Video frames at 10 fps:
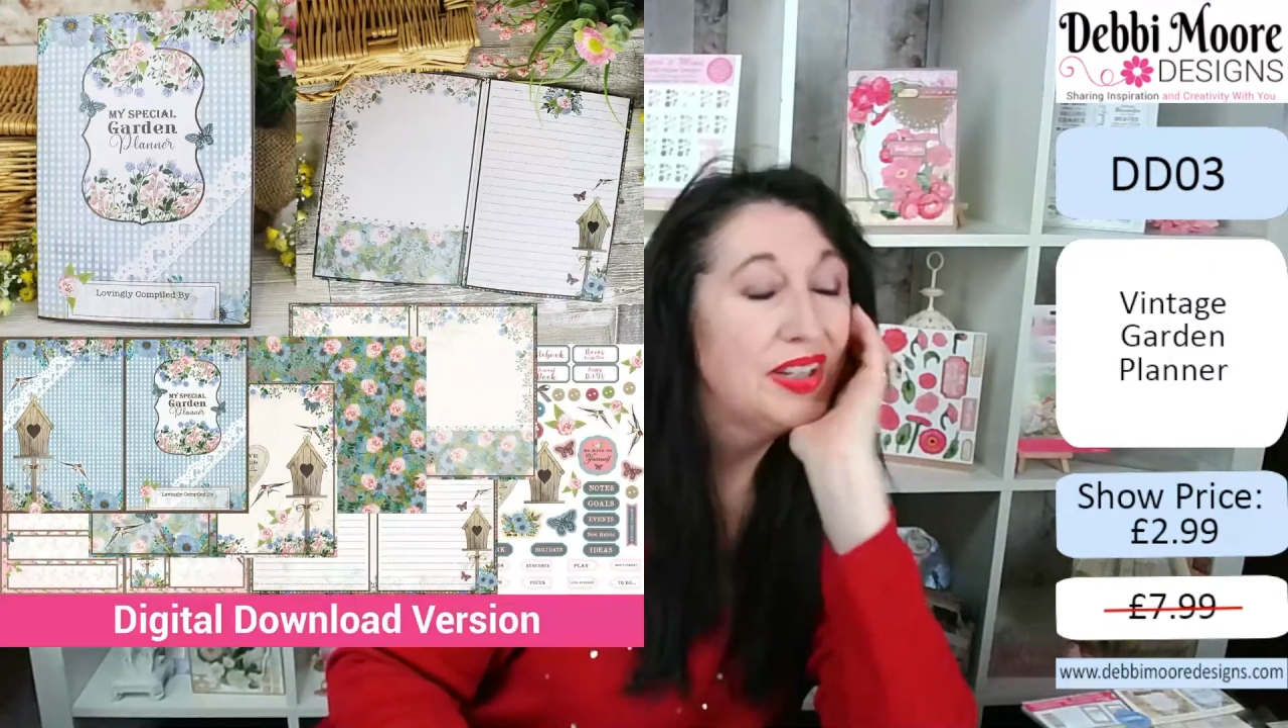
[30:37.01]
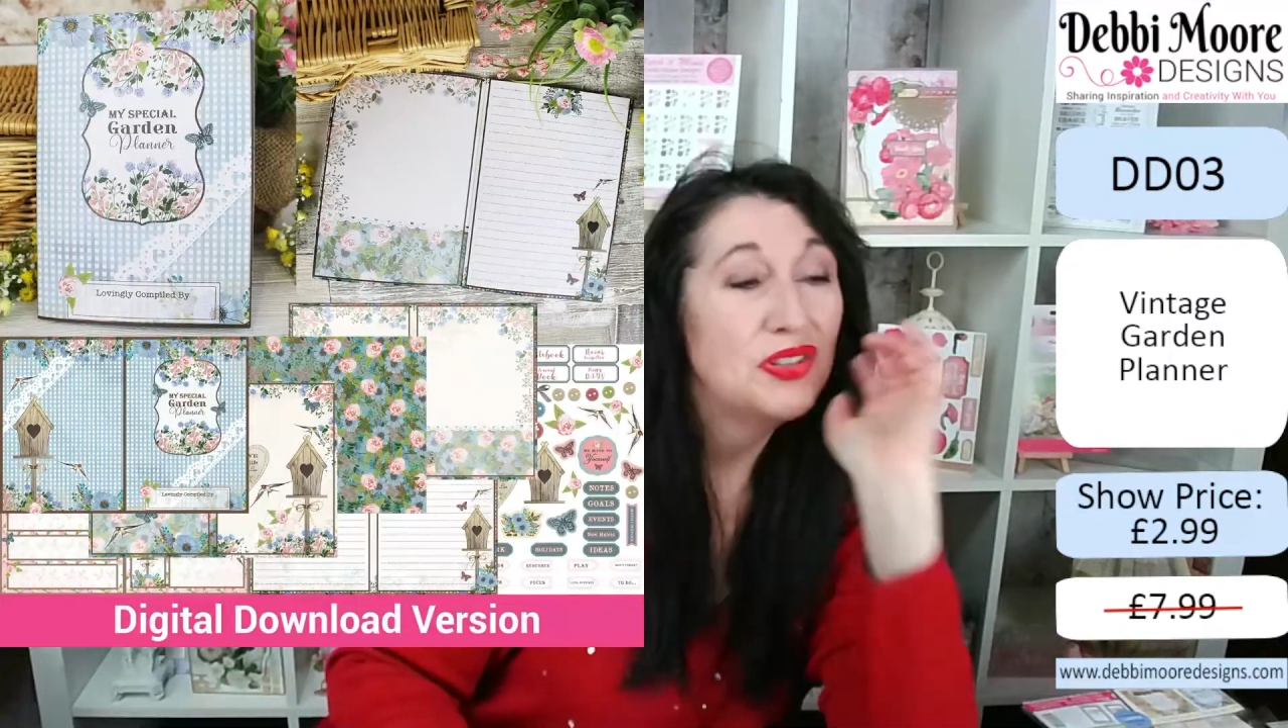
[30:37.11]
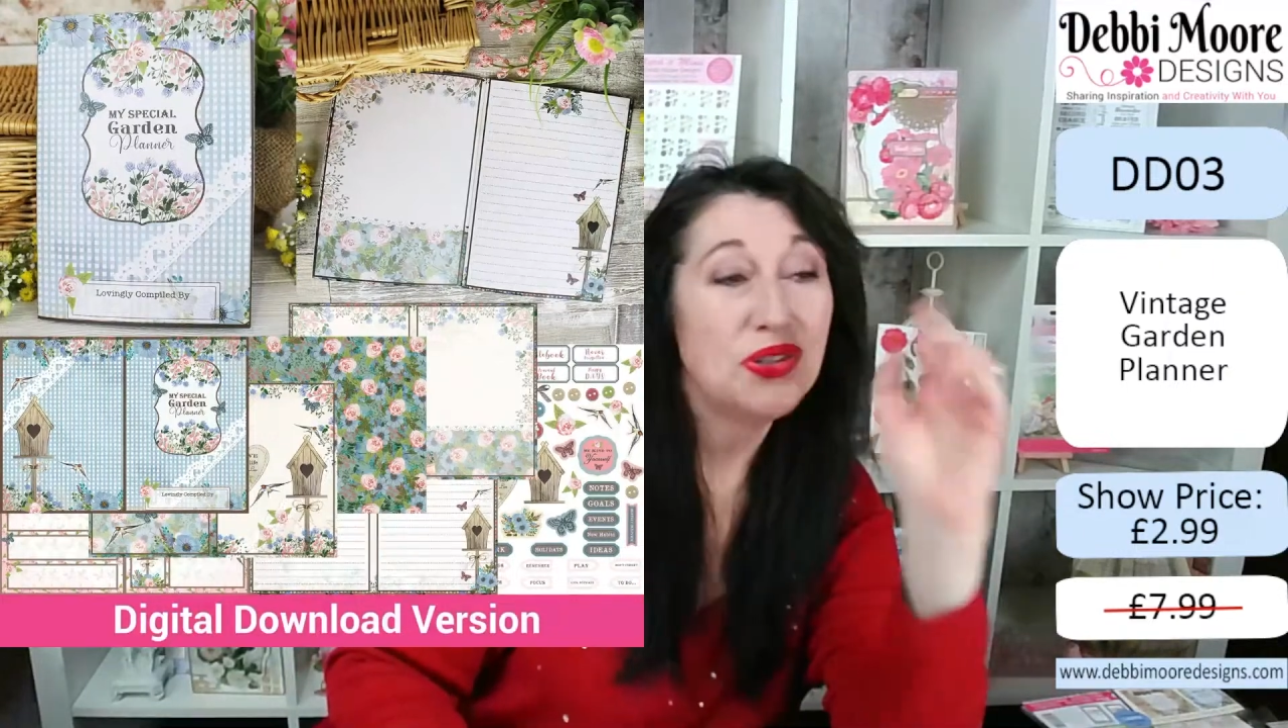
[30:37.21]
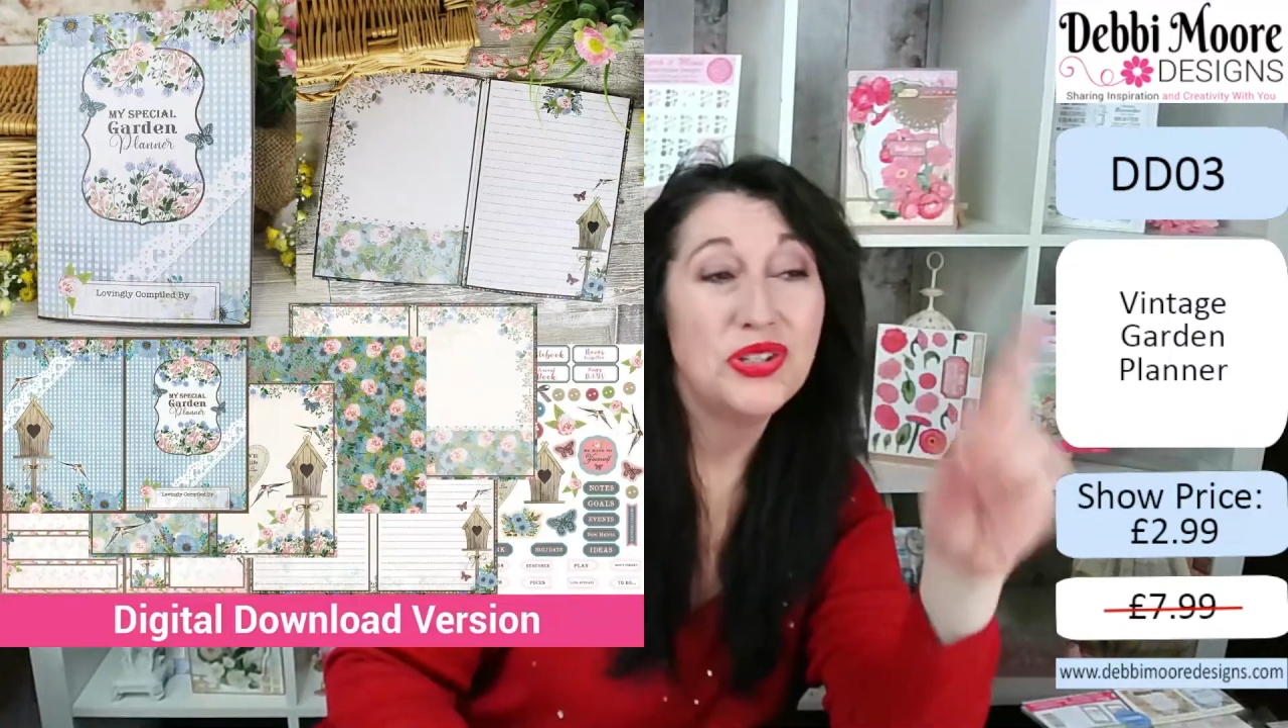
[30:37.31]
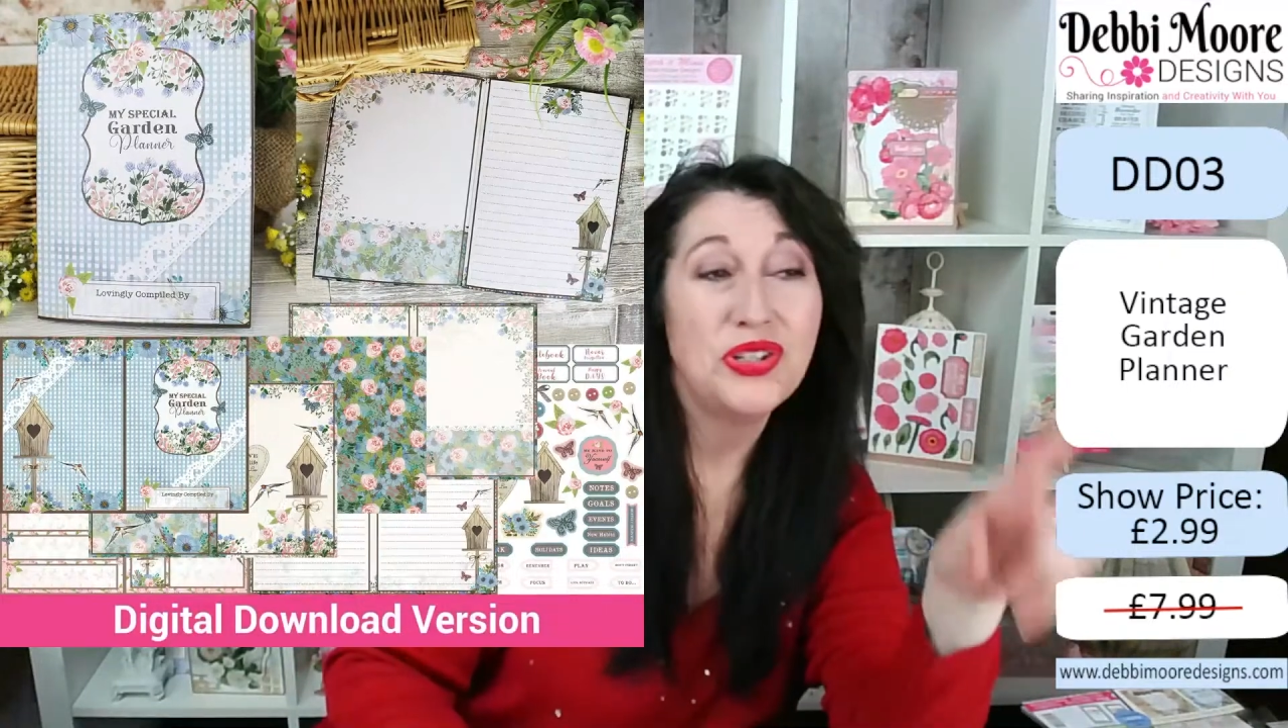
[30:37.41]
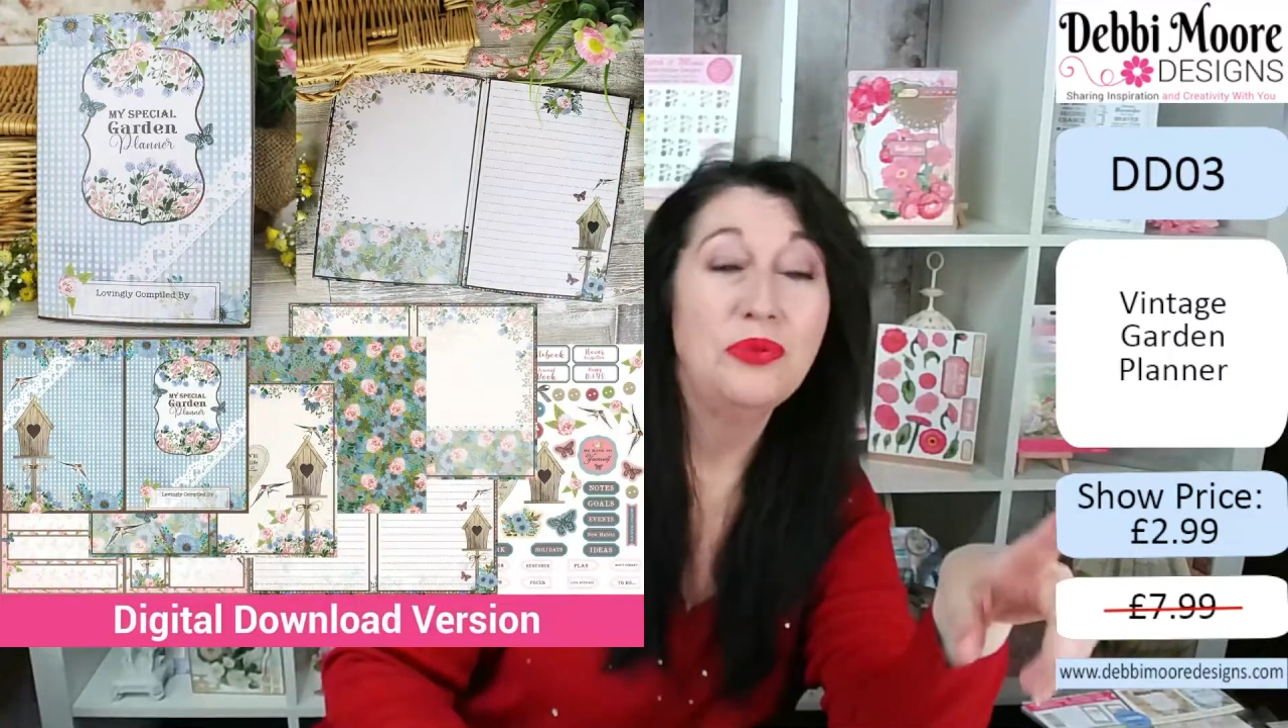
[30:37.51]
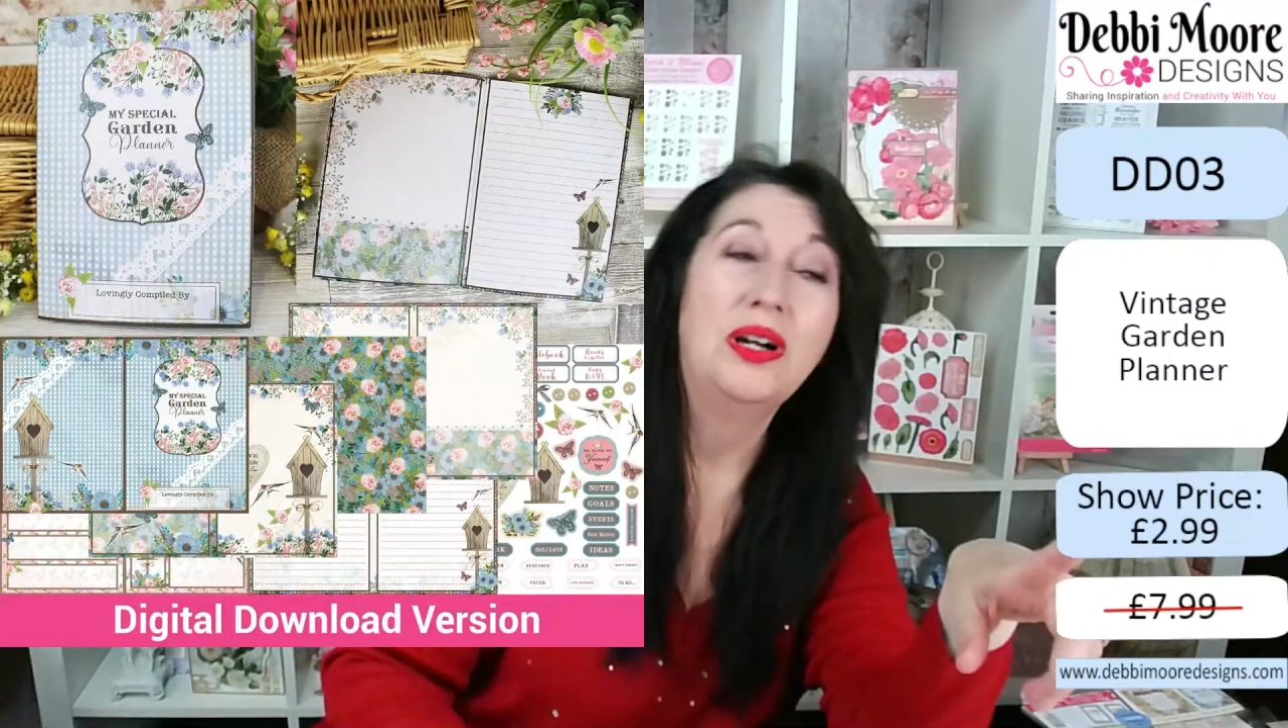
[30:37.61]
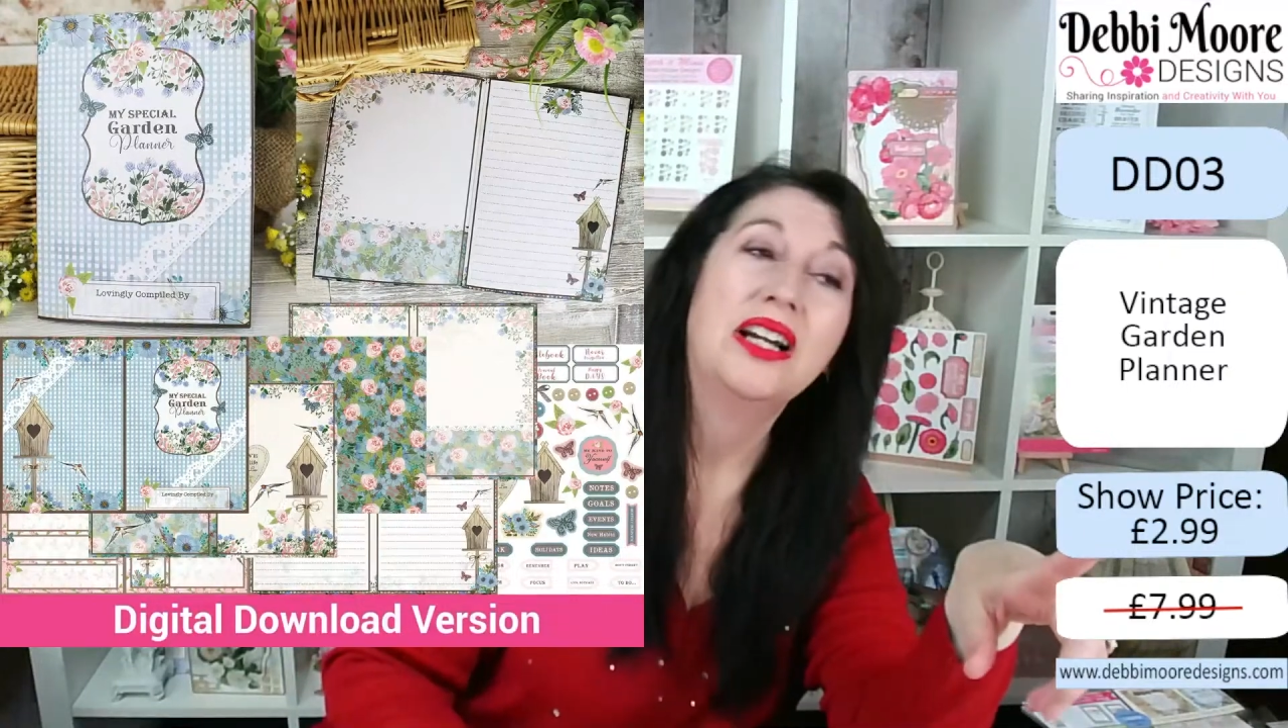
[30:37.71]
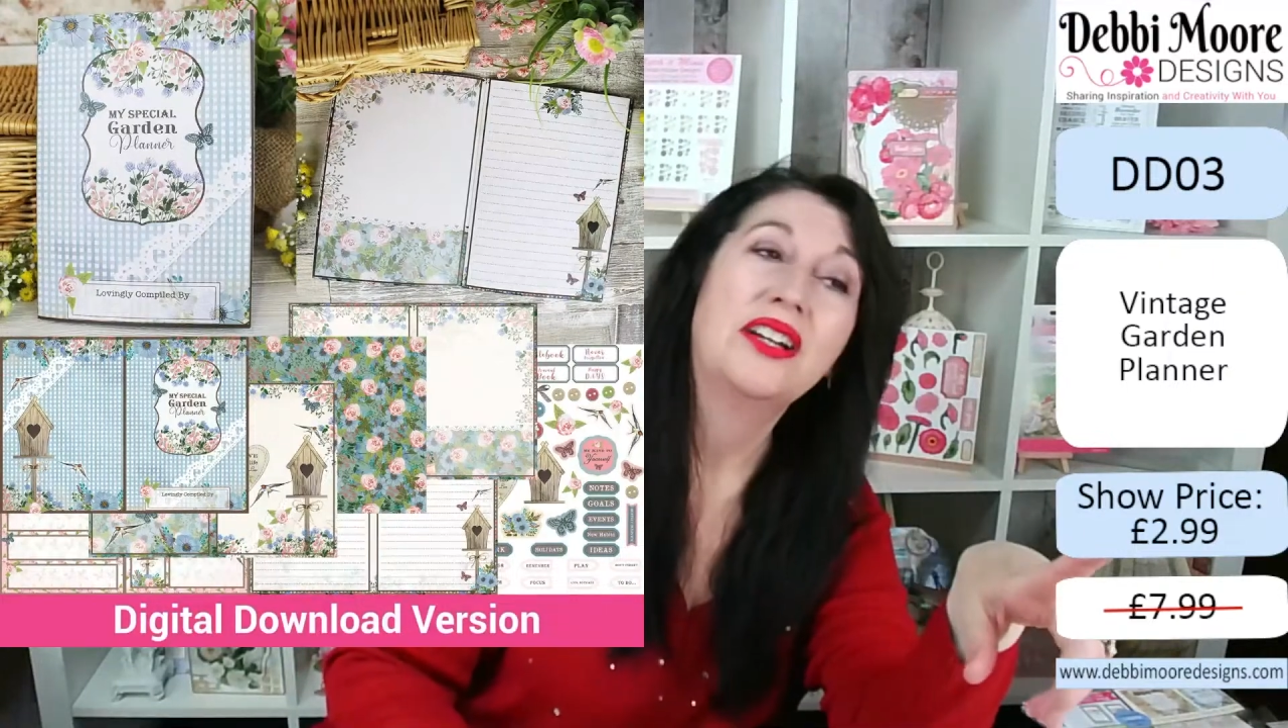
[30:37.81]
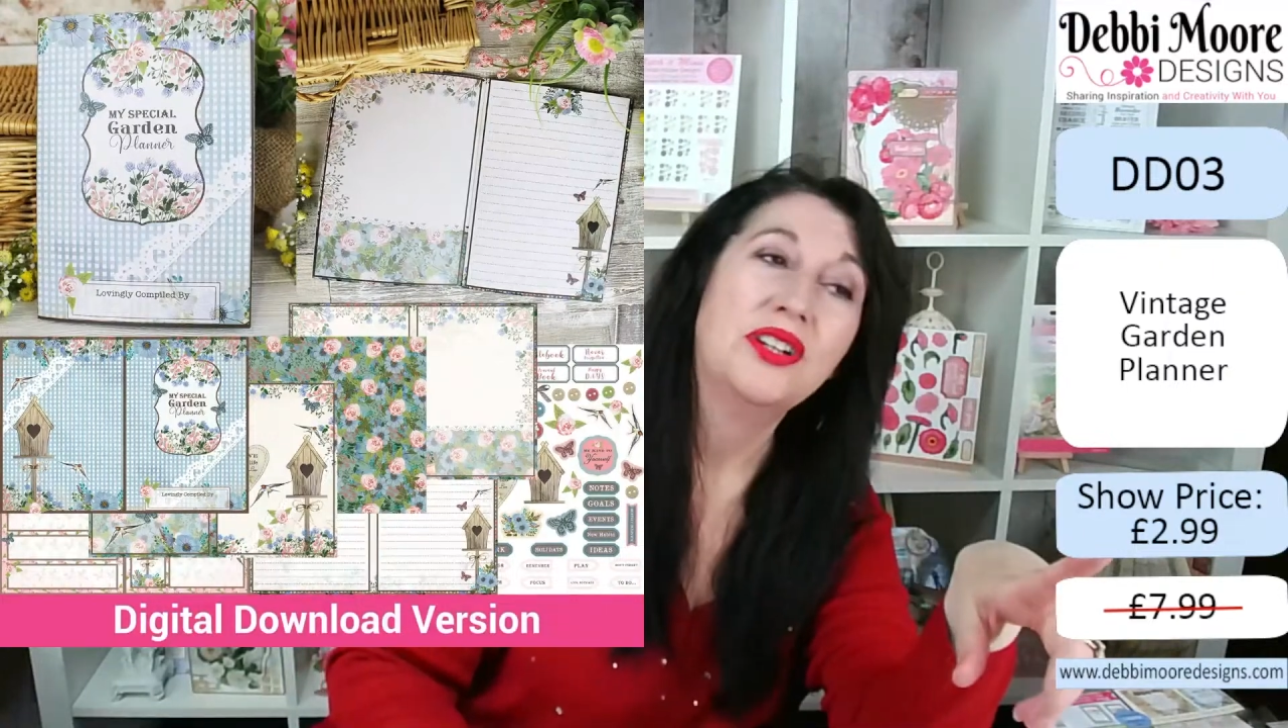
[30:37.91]
So you
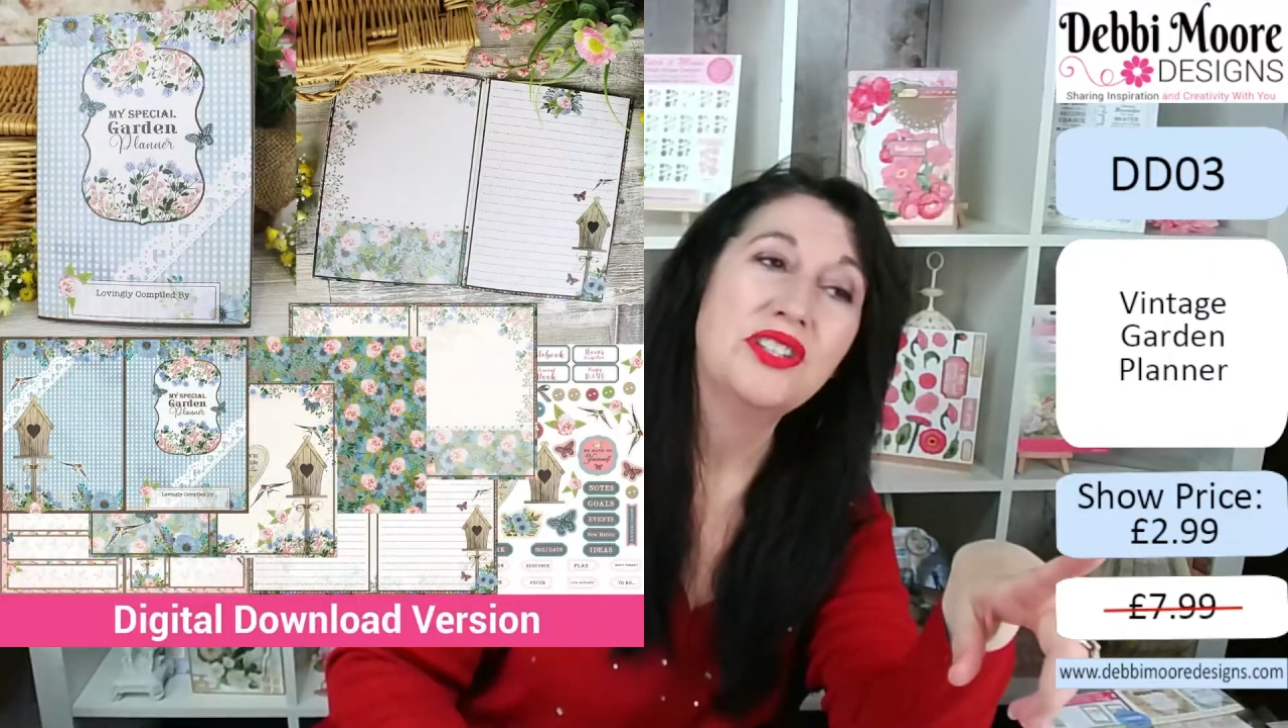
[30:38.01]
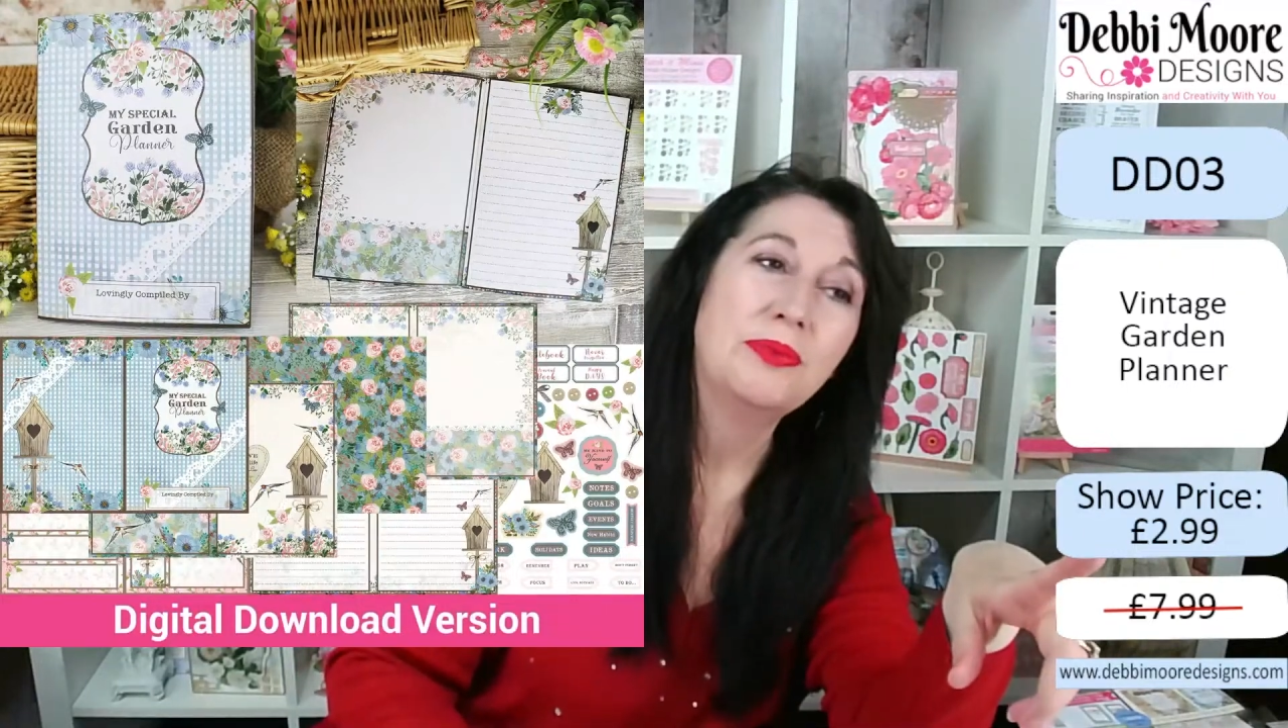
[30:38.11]
are going